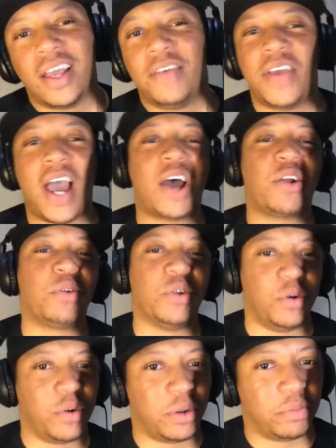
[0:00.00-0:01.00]
Y'all don't
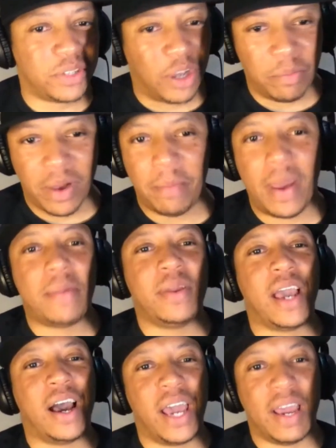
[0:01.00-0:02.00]
know what I'm talking about. Maybe
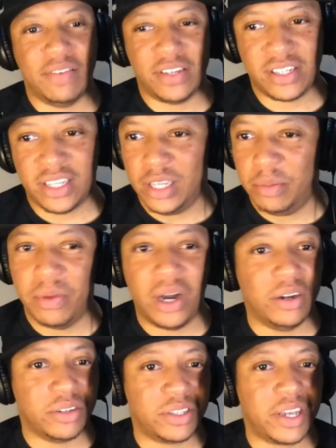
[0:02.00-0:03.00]
y'all haven't seen
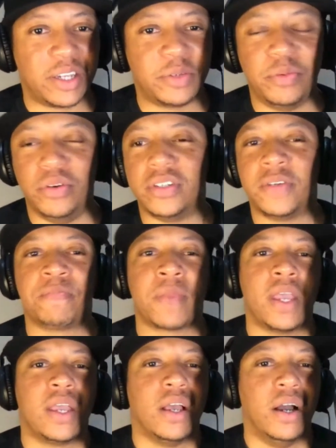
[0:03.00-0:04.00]
Ballsack Sports.
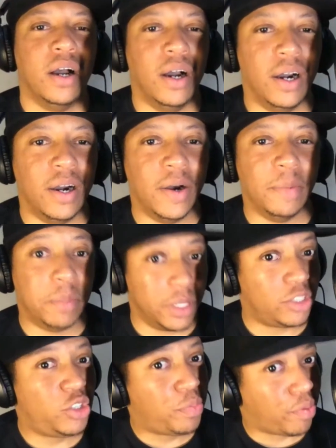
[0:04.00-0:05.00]

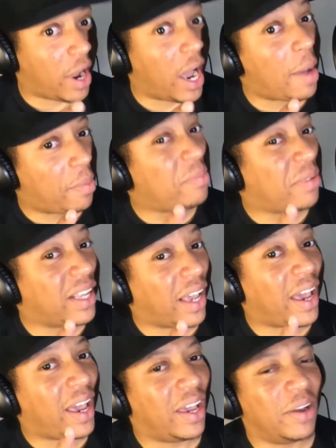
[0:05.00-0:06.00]
But you probably
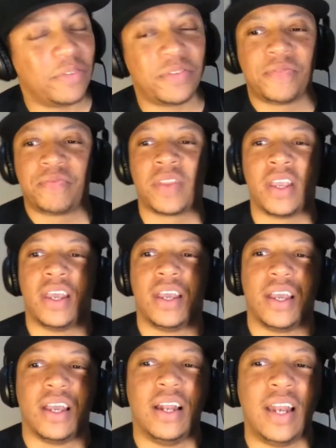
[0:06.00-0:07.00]
have.
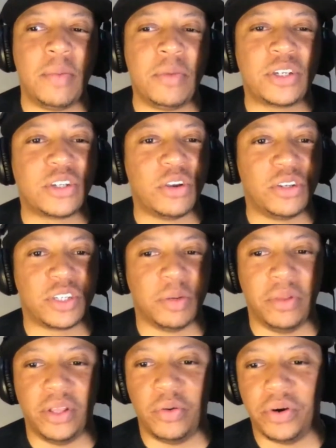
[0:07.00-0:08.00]
Let me show you
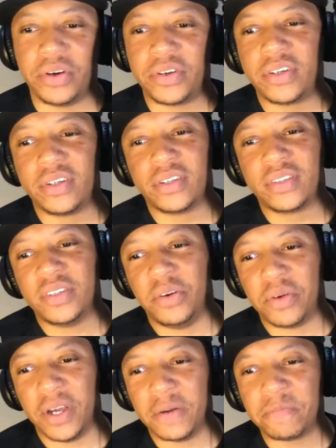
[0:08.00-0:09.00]
some of their work,
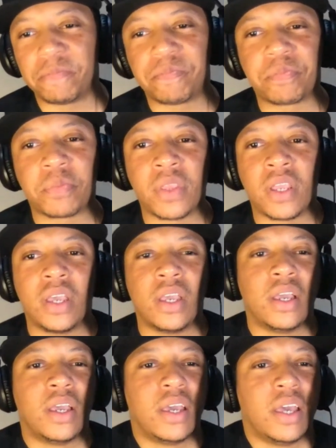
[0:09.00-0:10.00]
okay?
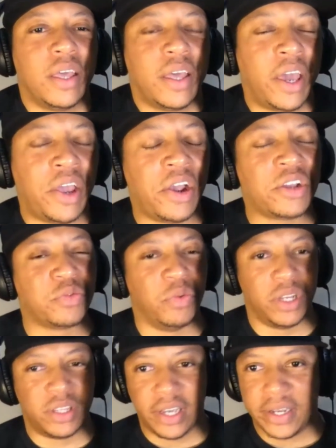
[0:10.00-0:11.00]
Here's
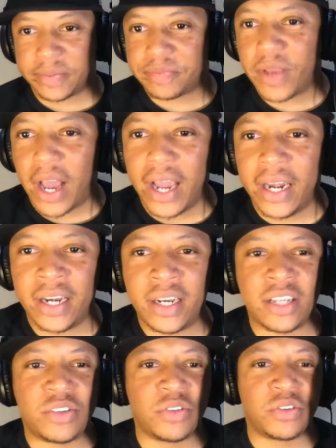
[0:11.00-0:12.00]
one thing. All right,
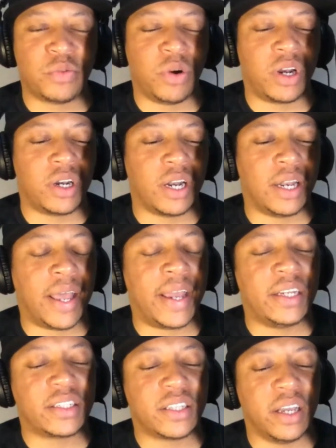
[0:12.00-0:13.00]
this was one of the
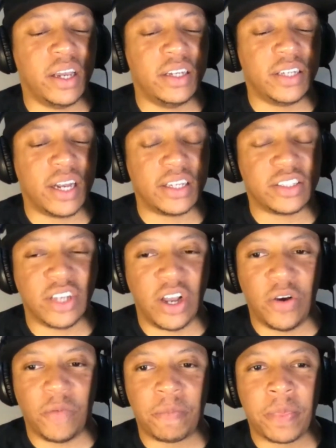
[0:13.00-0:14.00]
latest things that I
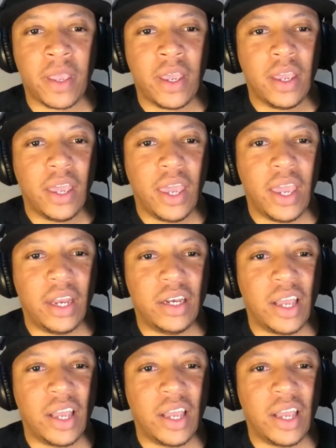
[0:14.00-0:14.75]
saw and